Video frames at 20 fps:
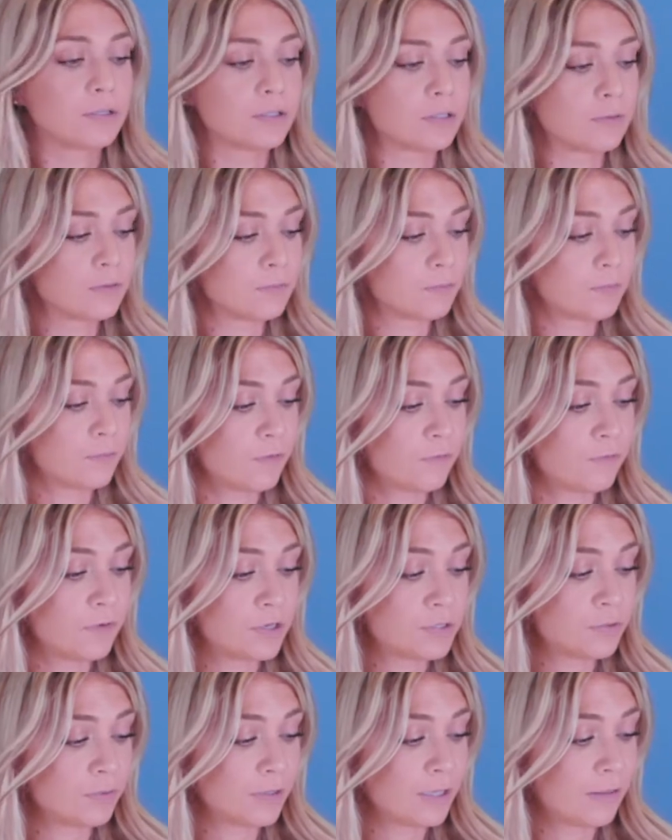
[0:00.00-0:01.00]
to
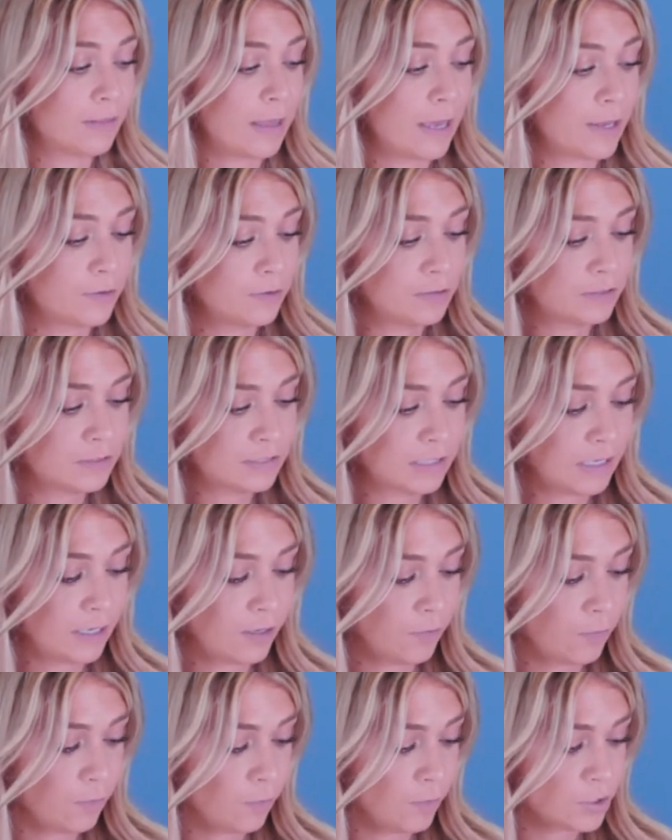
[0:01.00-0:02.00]
visually allow you to
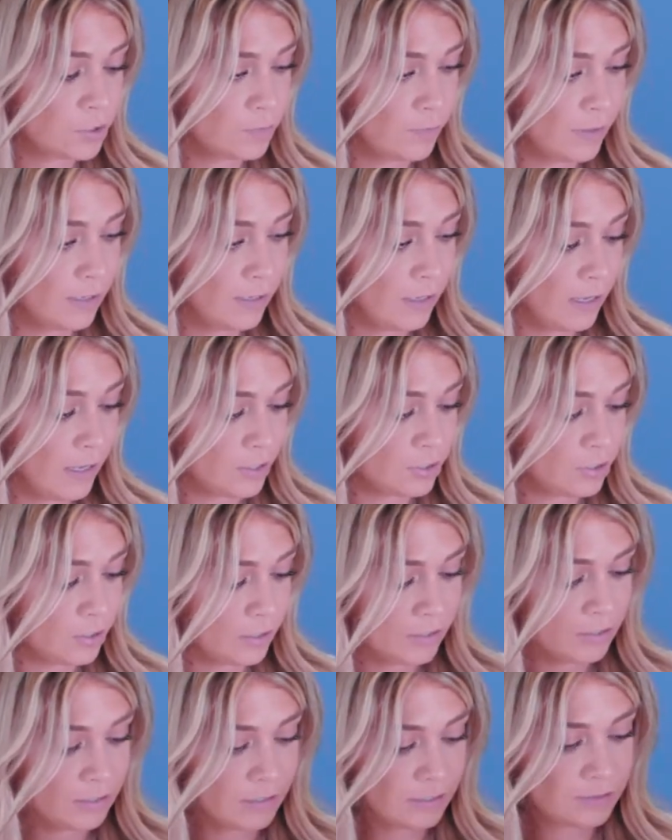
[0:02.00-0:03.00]
see which medication
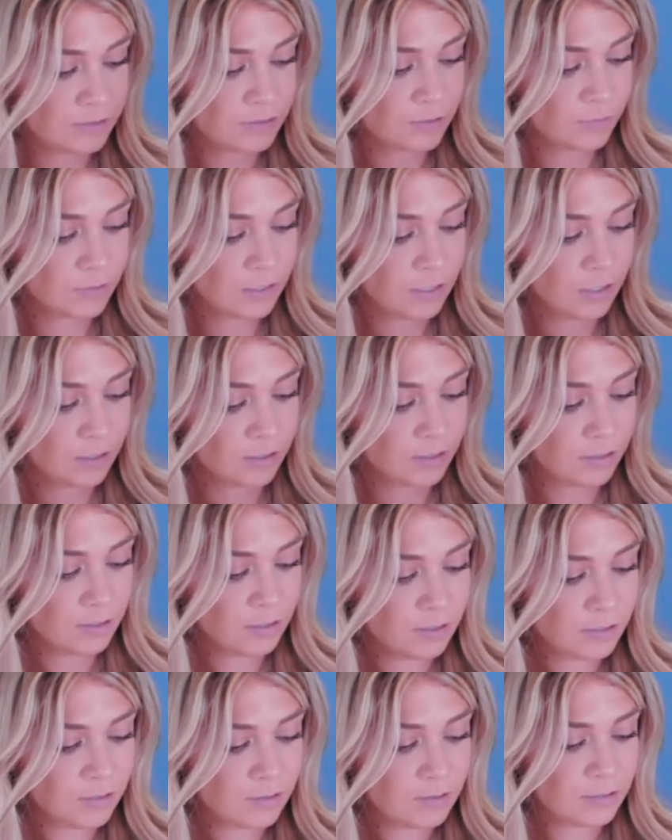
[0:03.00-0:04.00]
it is. So here
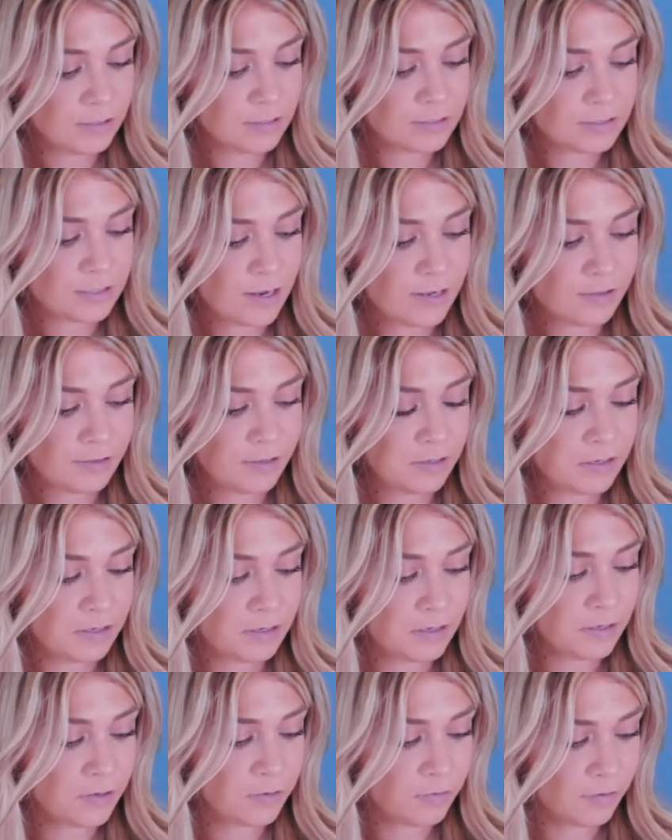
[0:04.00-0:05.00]
it's highlighted
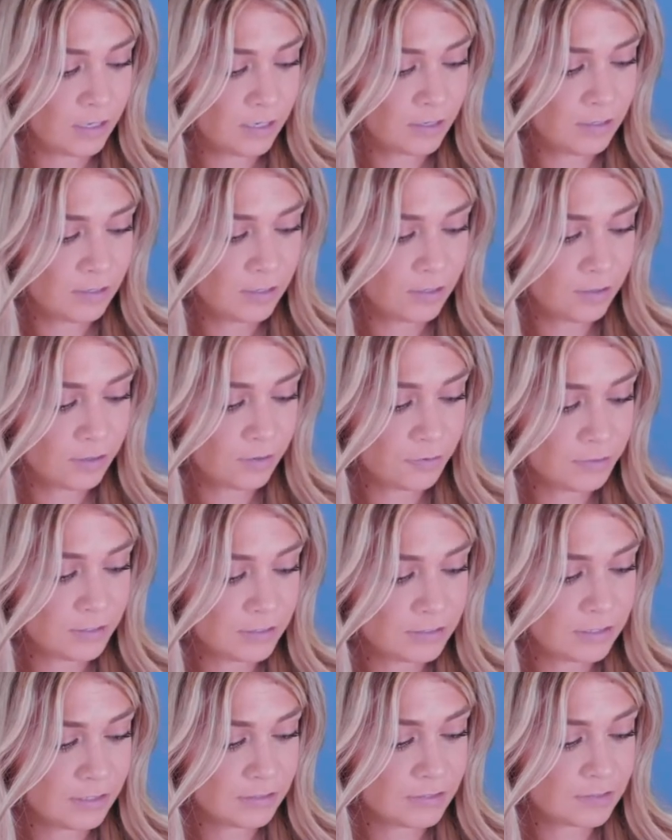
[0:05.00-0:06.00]
in green, and you're going to
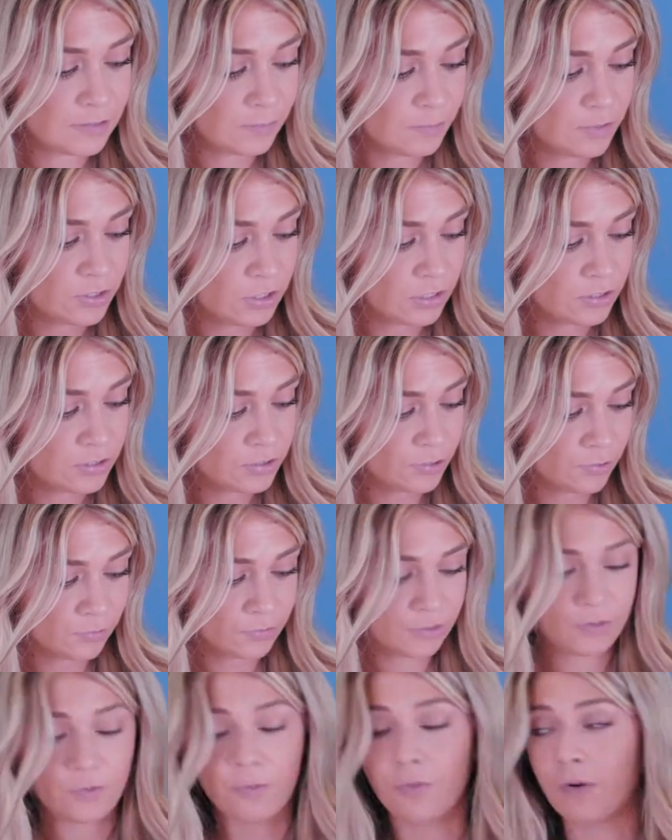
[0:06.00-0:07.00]
see it's the
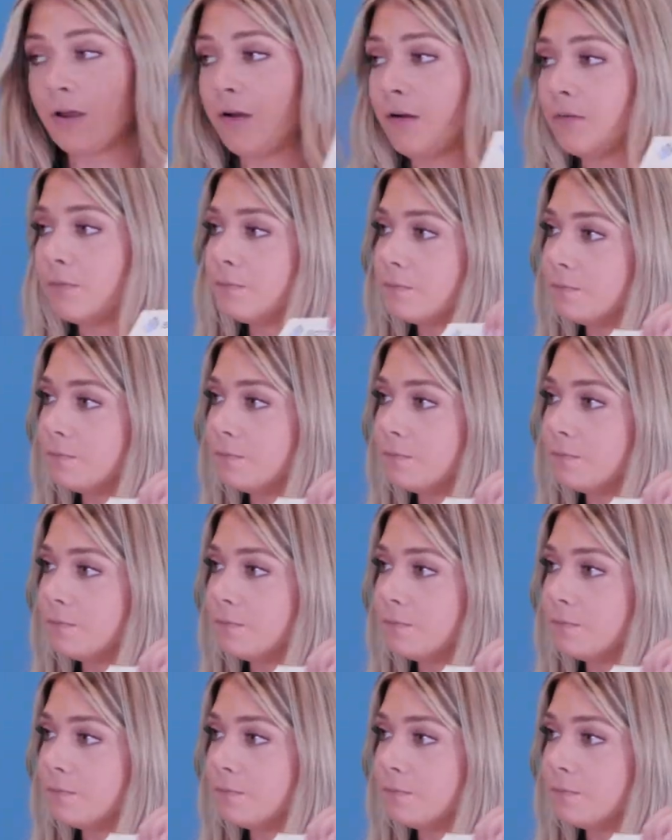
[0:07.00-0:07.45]
progesterone and oil.